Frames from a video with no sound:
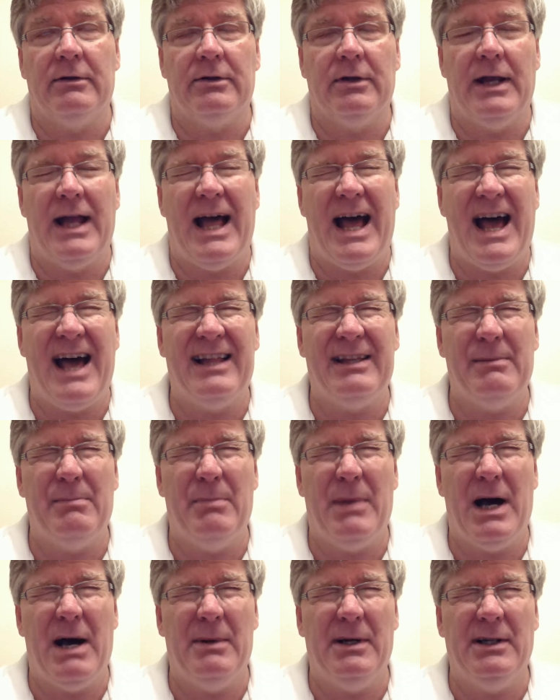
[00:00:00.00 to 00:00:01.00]
on
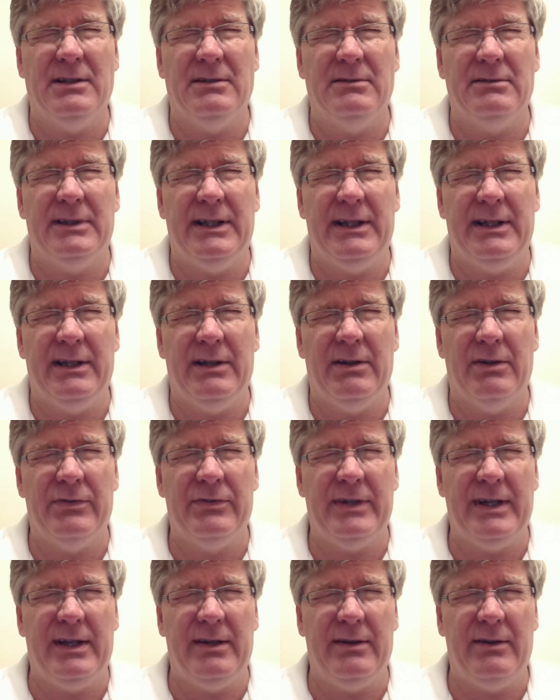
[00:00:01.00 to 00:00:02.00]
Alibaba, and
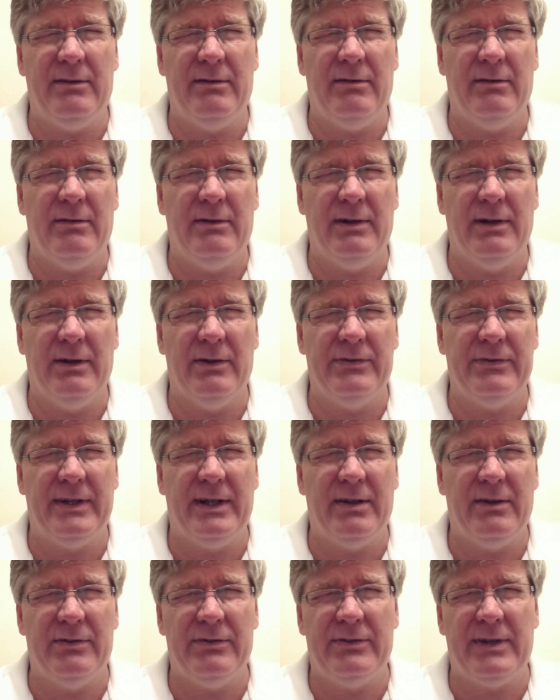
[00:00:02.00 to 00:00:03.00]
they'll
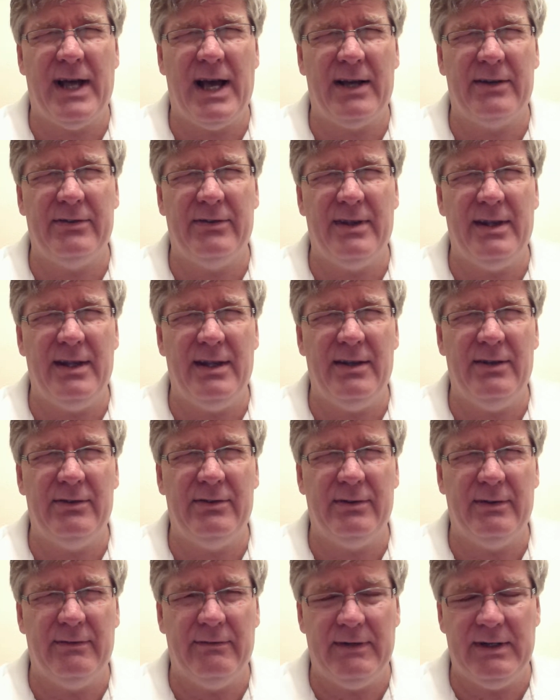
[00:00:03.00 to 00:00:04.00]
sell stocks of these
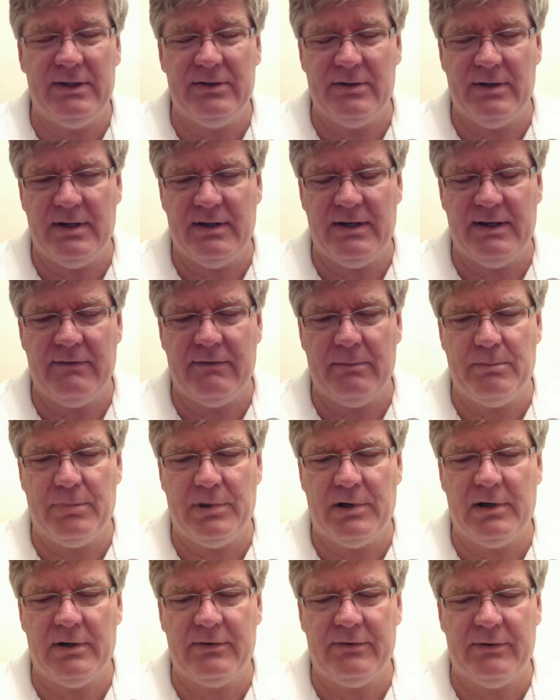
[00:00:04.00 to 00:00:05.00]
of each of the different
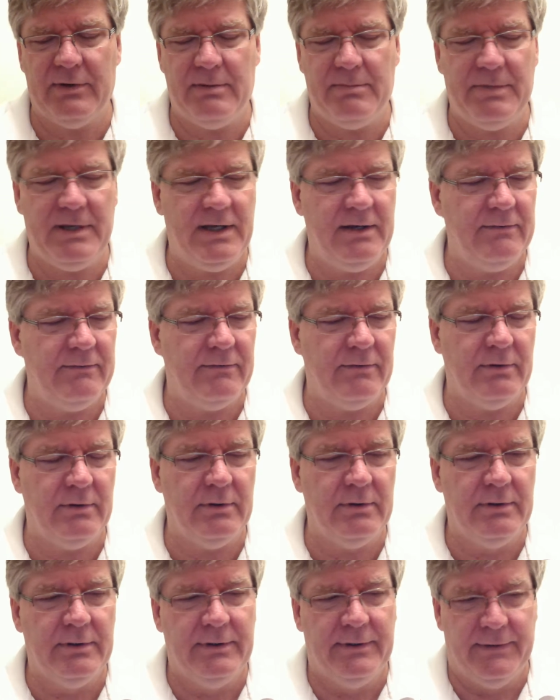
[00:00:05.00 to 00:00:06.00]
parts of the pen for
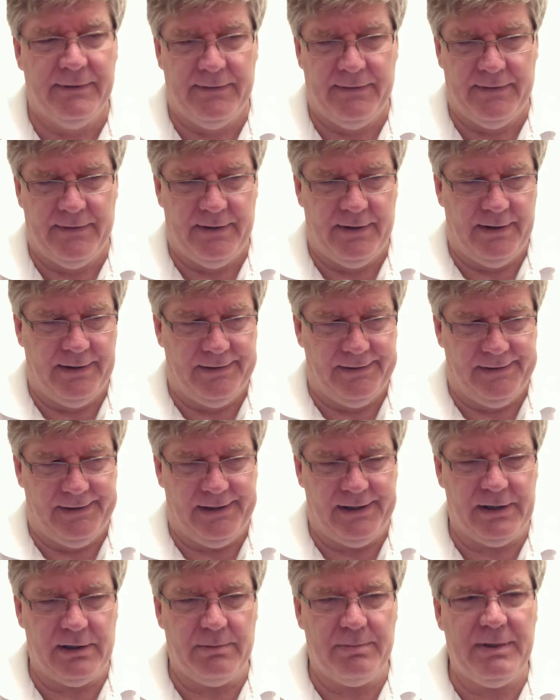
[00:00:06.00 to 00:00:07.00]

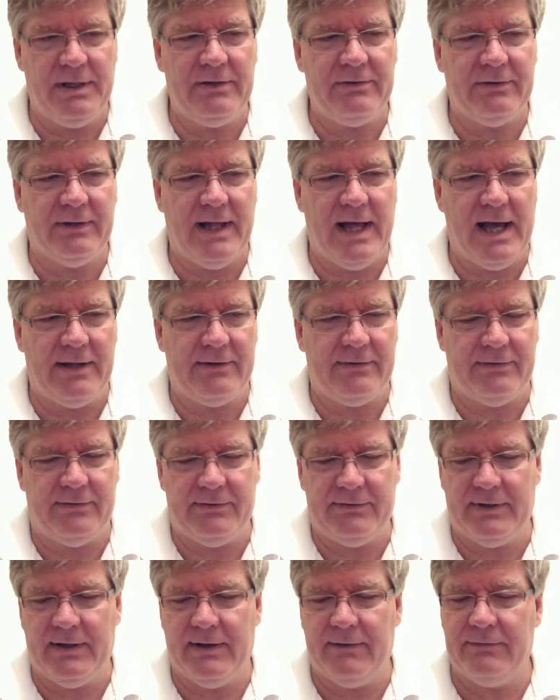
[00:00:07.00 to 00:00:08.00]
100-piece lots and
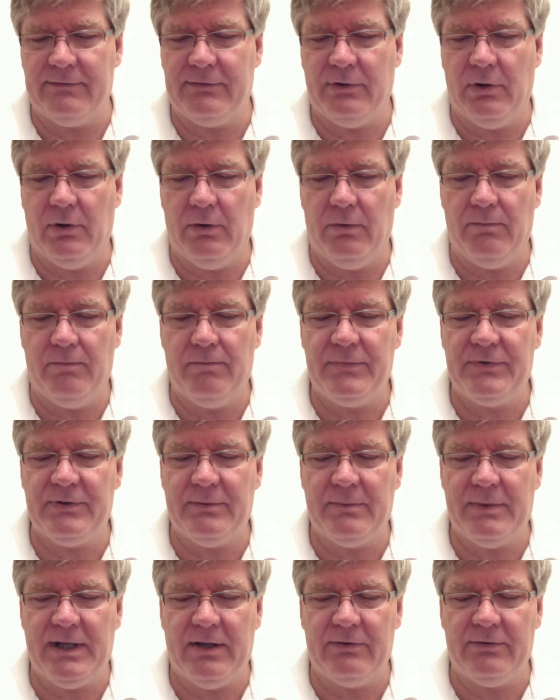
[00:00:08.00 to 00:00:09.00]
stuff. So
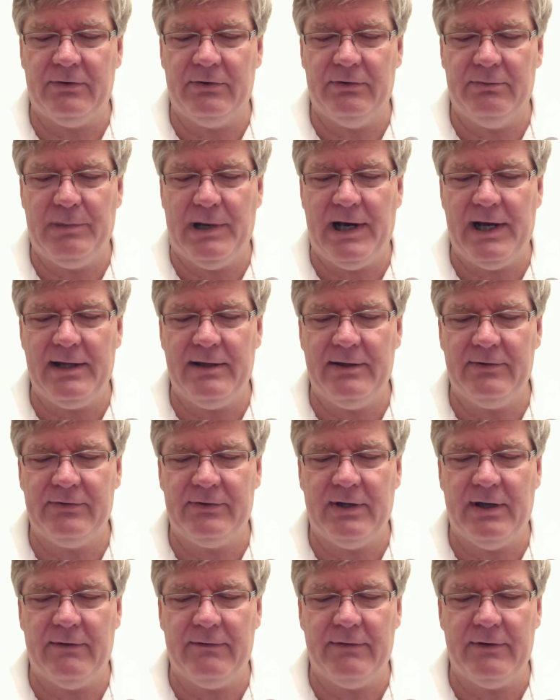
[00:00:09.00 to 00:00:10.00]
somebody else is buying this
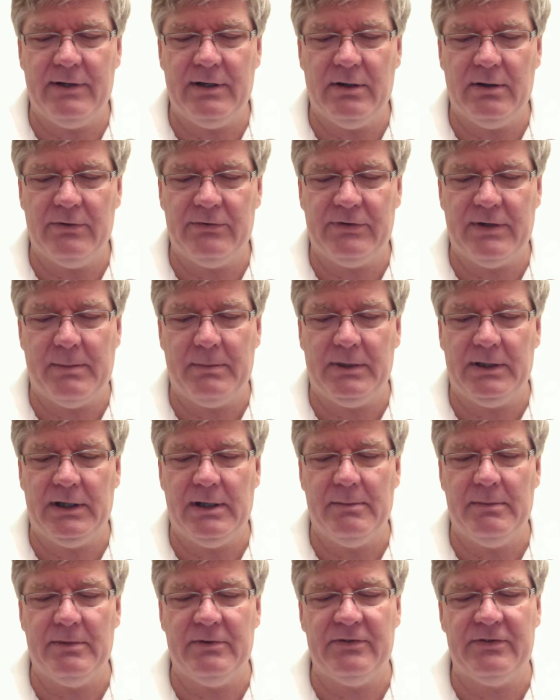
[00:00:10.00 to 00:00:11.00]
stuff and they're assembling
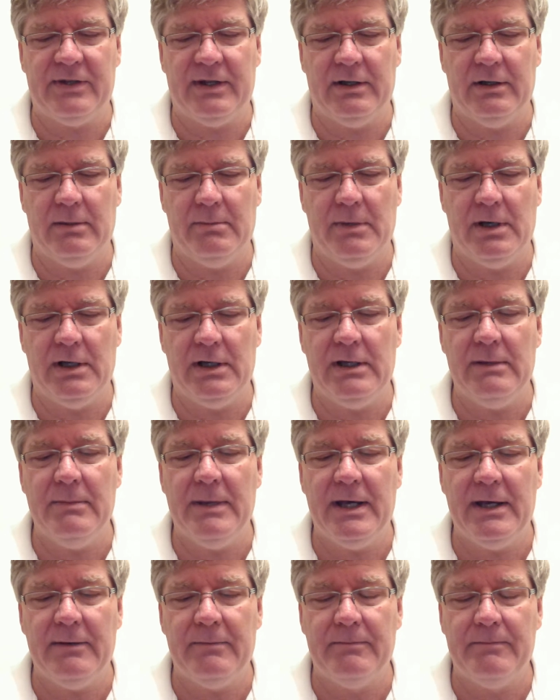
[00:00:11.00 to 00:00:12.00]
them and selling them on eBay.